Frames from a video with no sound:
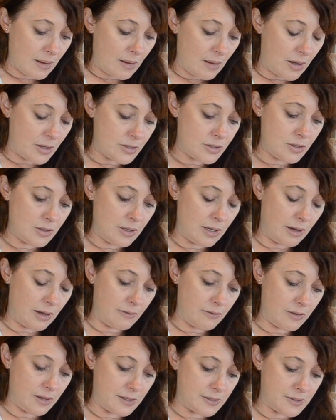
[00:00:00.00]
I do
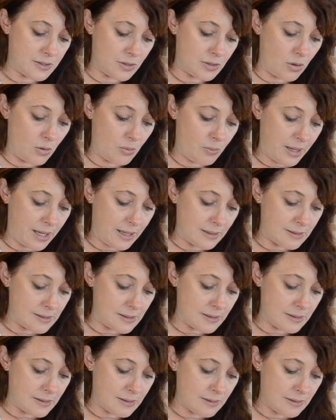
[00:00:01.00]
love these doll
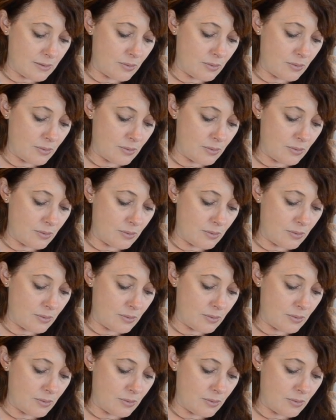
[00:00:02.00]
patterns,